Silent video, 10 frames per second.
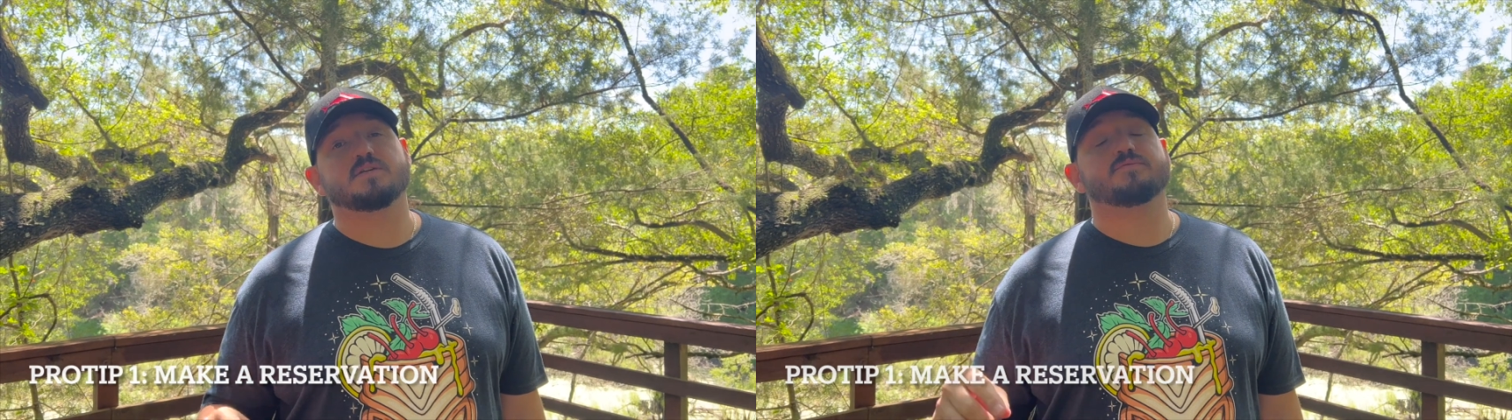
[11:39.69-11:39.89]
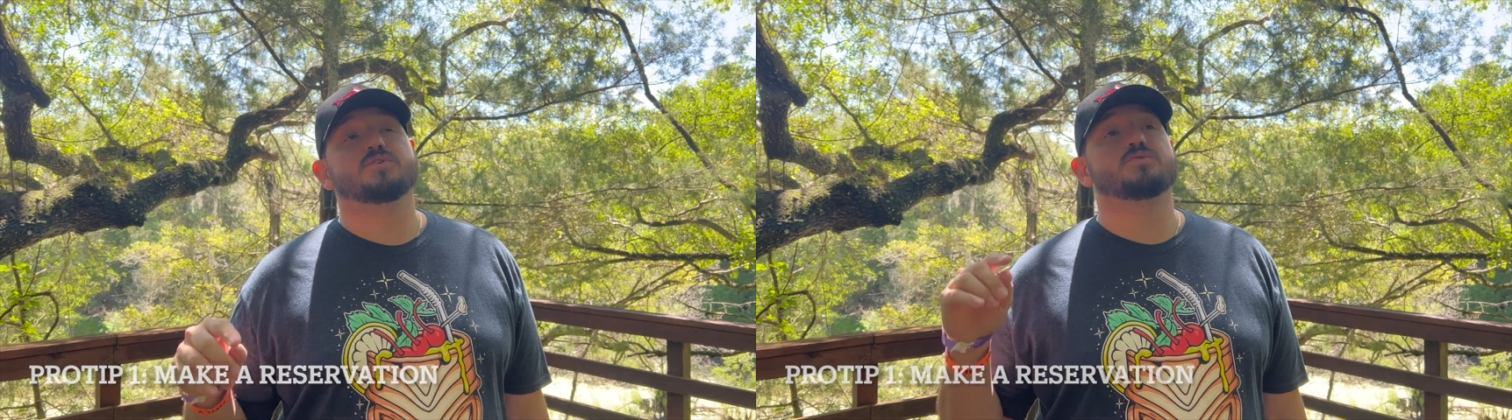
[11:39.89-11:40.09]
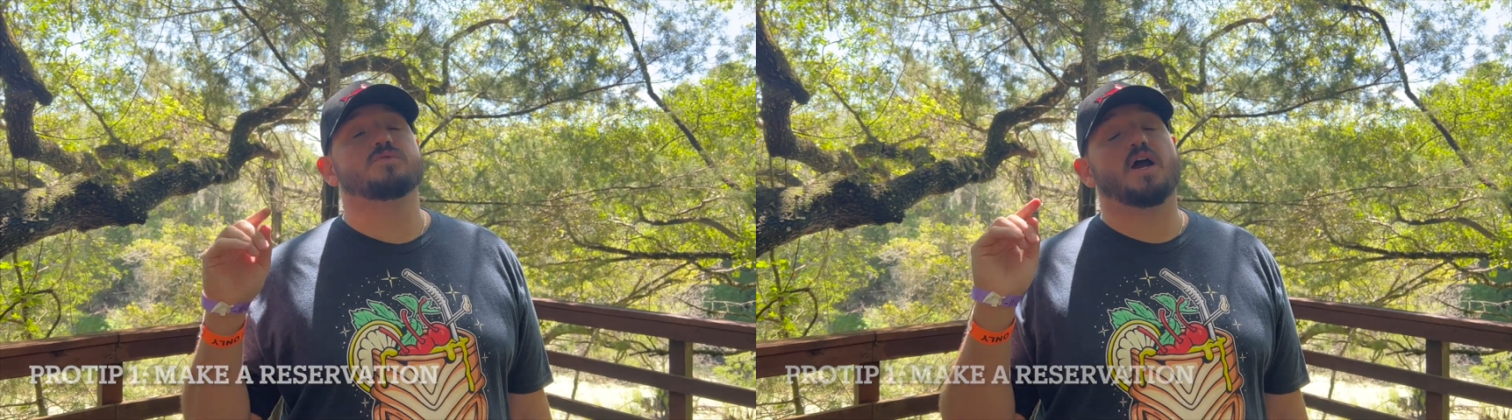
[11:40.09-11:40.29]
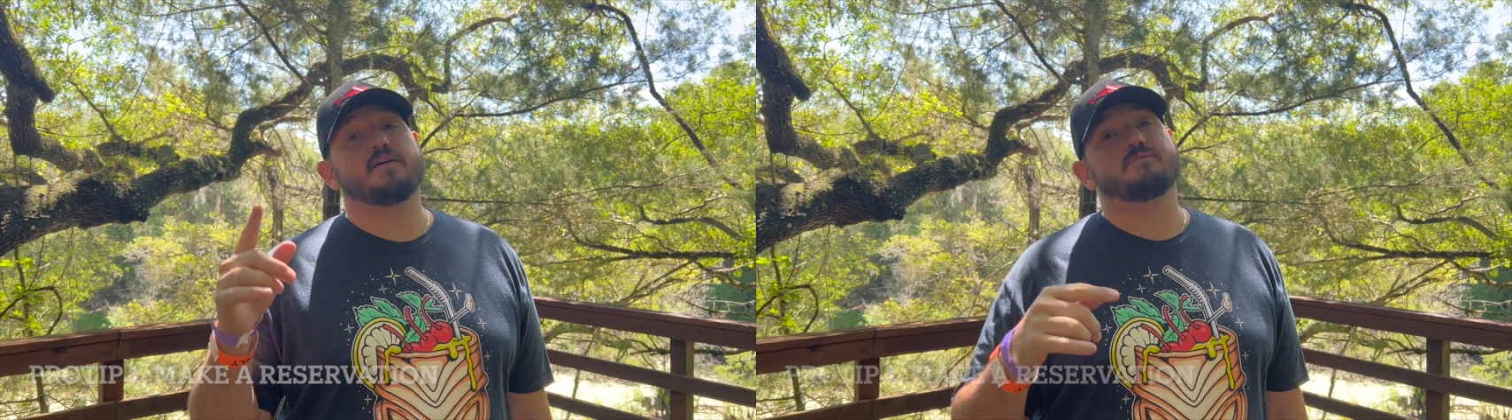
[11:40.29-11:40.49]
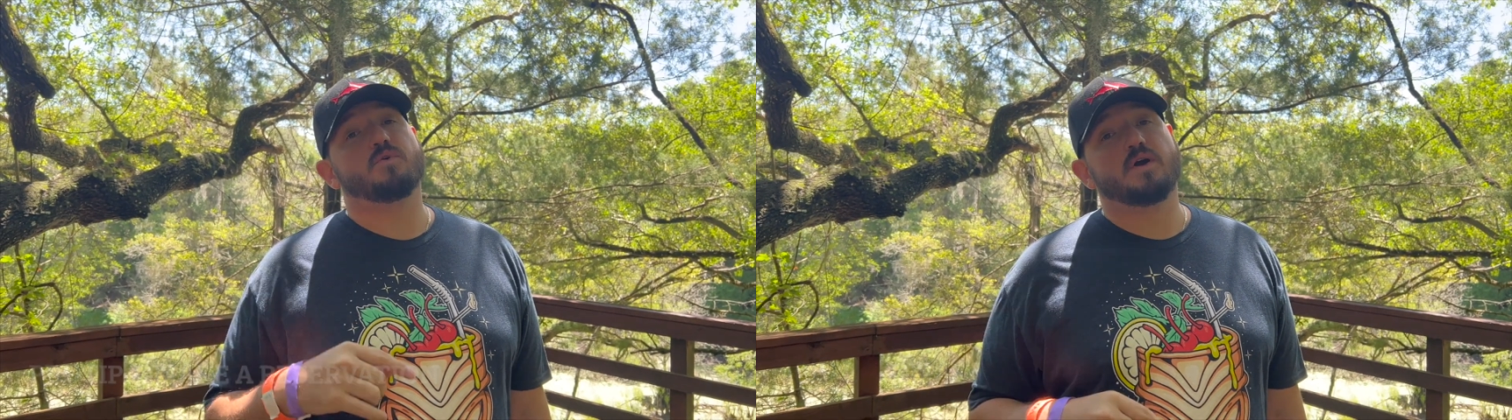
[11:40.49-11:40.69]
If you
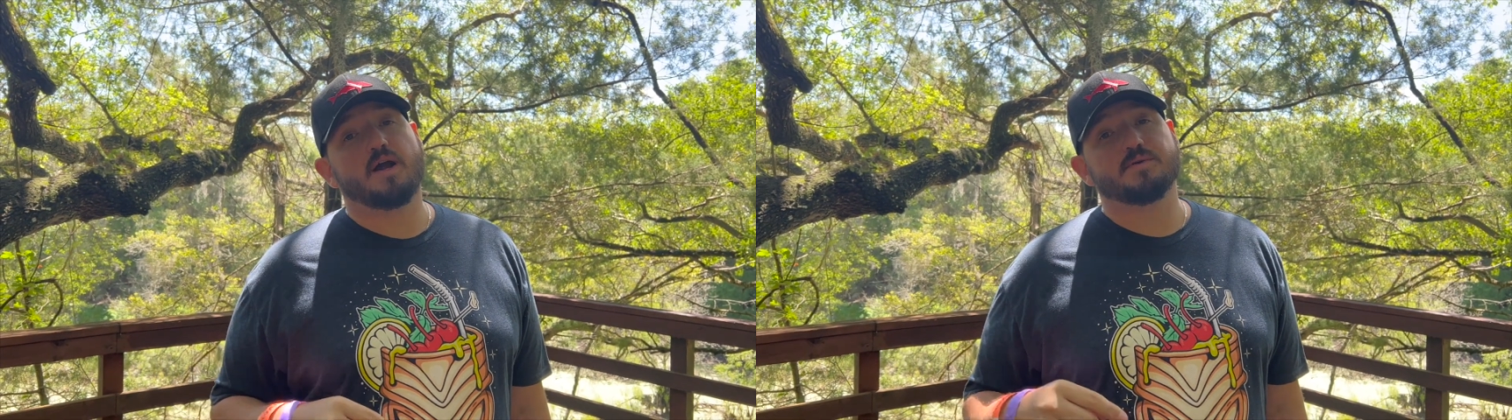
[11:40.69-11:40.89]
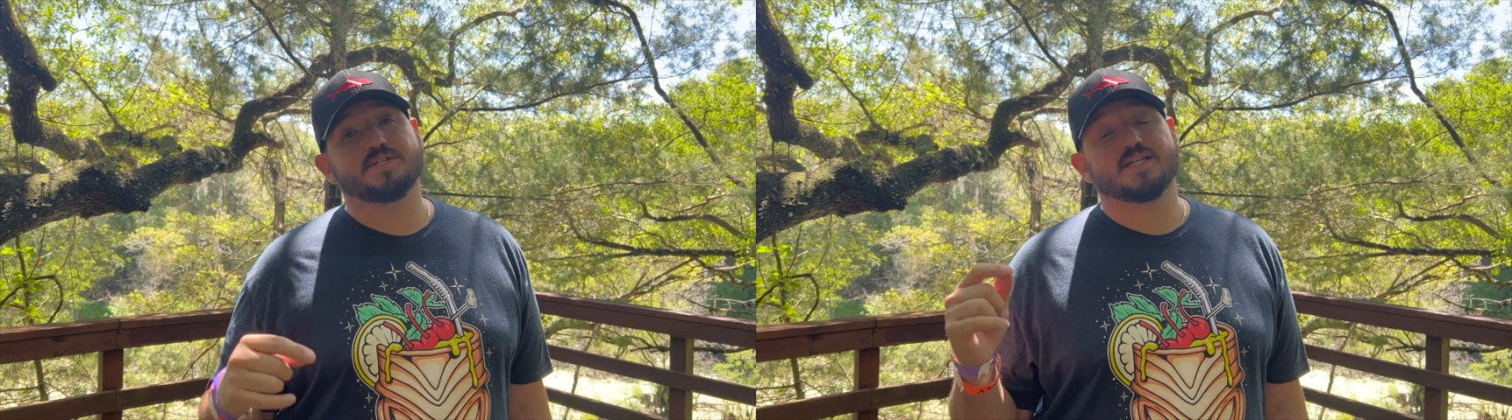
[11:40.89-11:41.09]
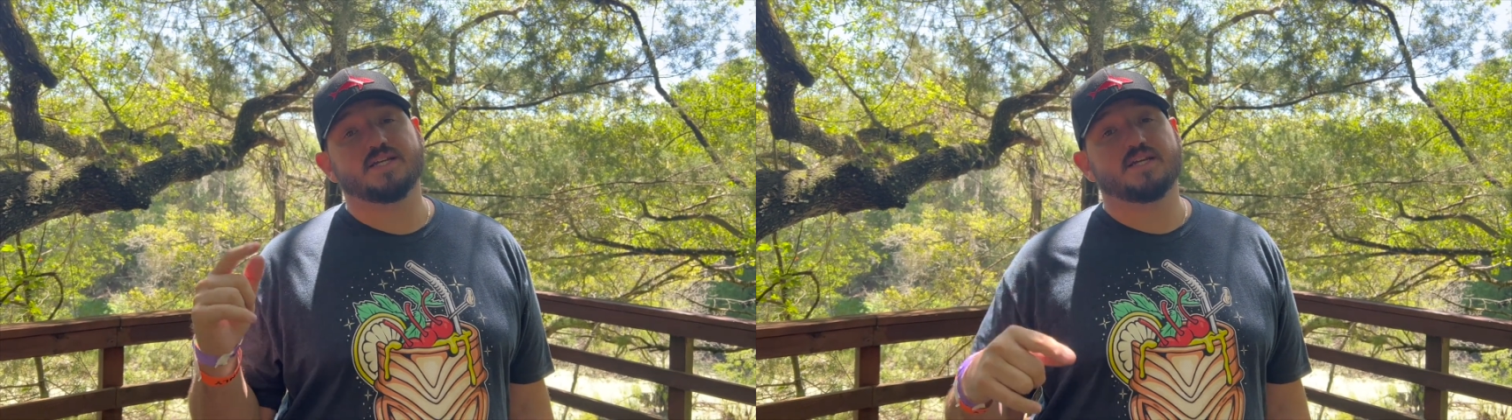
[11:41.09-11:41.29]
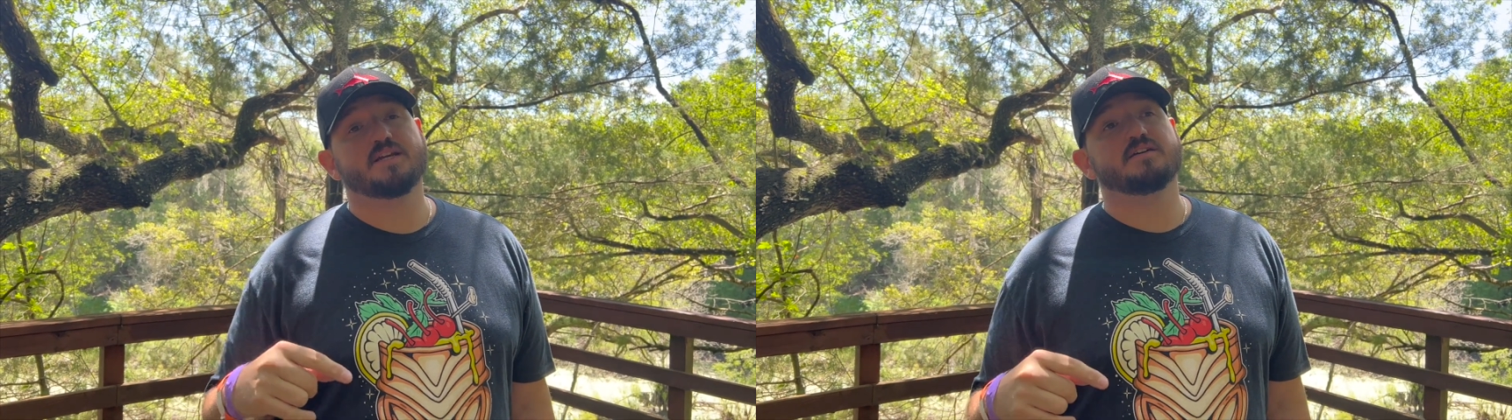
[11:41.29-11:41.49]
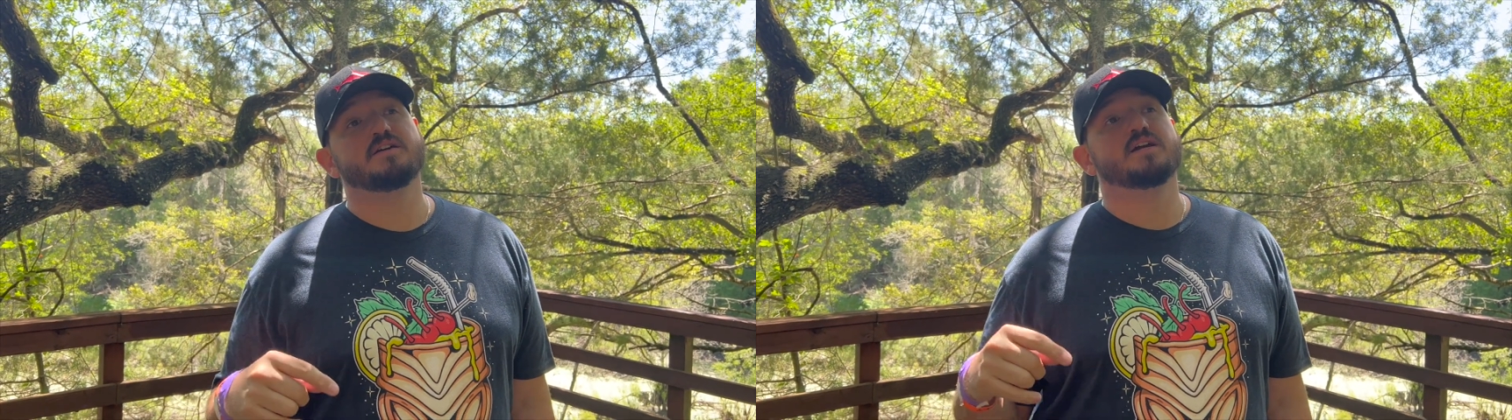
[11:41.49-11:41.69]
drive four hours to get
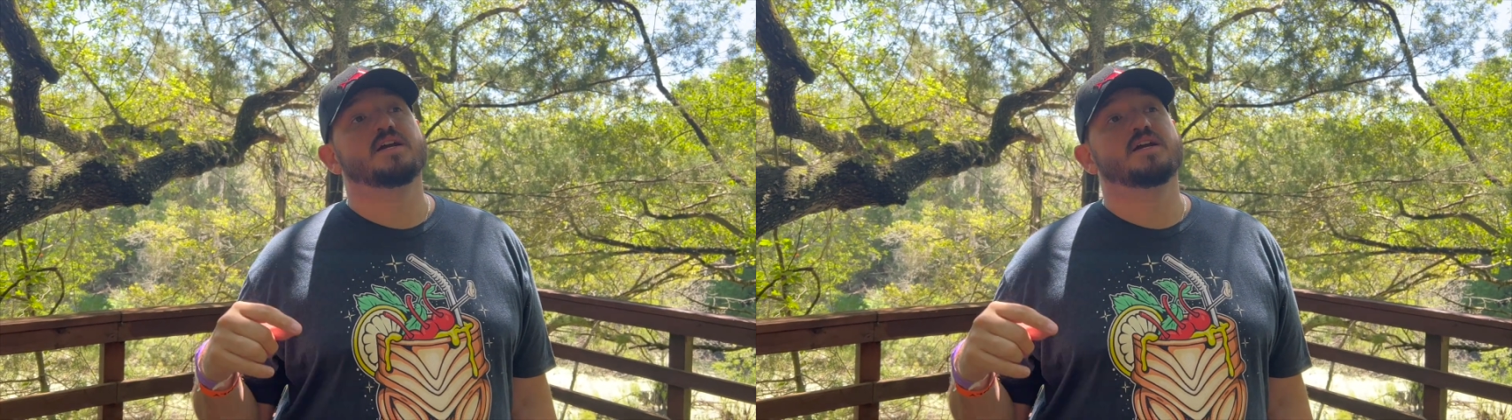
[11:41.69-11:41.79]
here